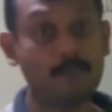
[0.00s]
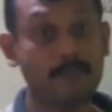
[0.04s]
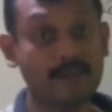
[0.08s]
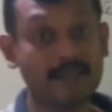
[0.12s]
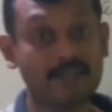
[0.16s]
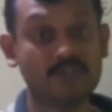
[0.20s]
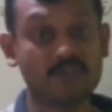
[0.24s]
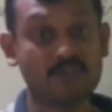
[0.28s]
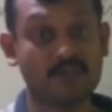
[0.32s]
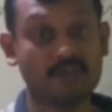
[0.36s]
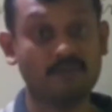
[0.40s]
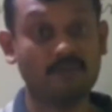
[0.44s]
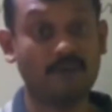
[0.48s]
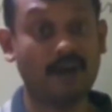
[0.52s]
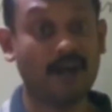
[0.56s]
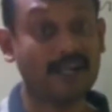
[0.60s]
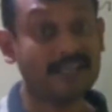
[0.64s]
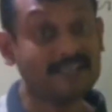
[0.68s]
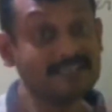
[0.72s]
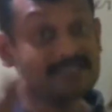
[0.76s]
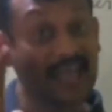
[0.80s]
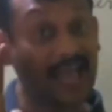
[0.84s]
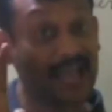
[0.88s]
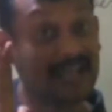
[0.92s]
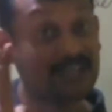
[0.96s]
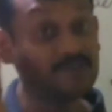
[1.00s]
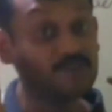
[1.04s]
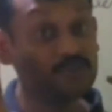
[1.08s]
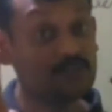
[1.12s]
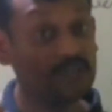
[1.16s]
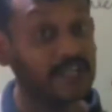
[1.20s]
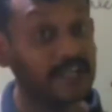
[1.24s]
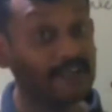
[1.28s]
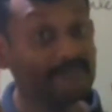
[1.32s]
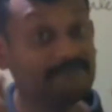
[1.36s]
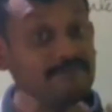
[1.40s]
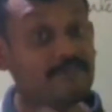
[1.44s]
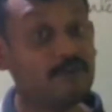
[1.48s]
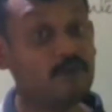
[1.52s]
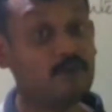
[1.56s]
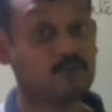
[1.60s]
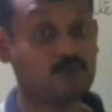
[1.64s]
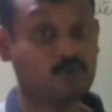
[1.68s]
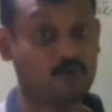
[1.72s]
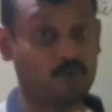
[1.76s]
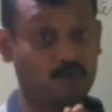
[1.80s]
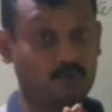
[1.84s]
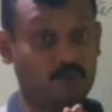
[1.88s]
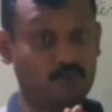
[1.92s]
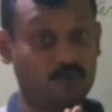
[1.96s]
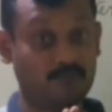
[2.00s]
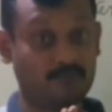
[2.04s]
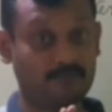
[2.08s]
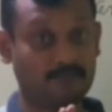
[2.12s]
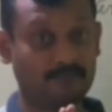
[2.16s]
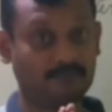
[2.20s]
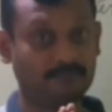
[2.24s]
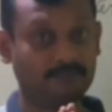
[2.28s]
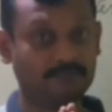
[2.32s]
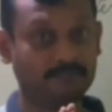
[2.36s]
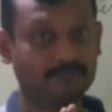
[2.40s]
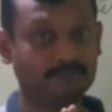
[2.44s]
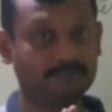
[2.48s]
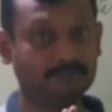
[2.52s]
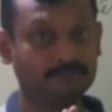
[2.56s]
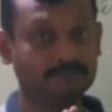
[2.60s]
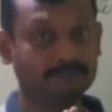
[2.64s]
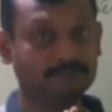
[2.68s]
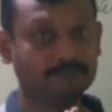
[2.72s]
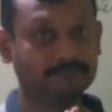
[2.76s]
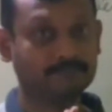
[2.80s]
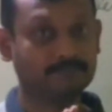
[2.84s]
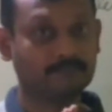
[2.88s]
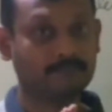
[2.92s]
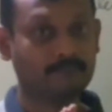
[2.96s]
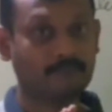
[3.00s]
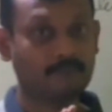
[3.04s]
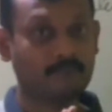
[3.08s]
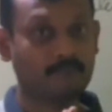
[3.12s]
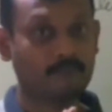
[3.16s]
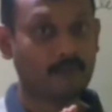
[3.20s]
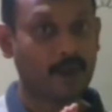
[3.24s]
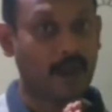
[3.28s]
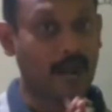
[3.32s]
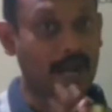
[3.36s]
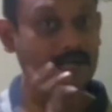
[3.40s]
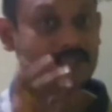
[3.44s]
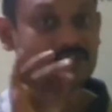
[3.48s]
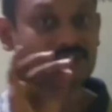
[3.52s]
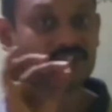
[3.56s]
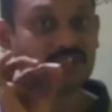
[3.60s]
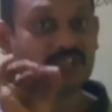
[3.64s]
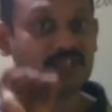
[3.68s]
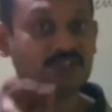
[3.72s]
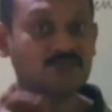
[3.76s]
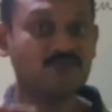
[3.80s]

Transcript: picture, what is actually a photon? Answer is